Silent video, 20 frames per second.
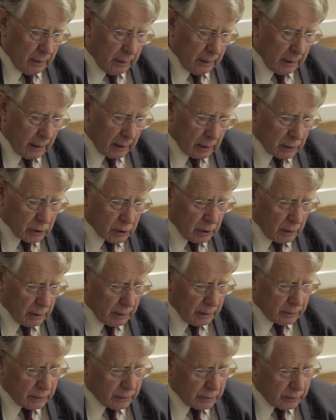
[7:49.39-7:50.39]
national
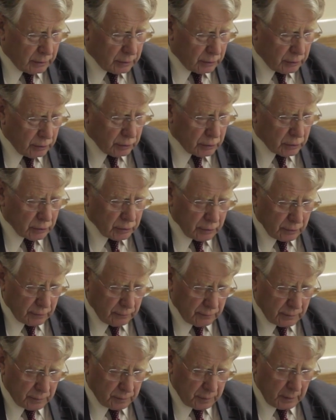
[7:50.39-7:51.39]
institutions
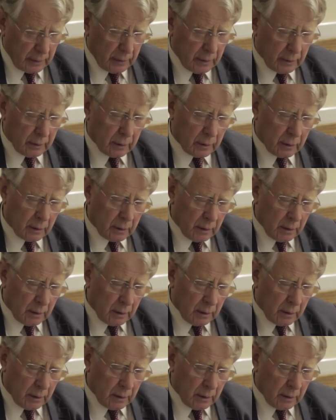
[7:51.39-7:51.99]
of Spain,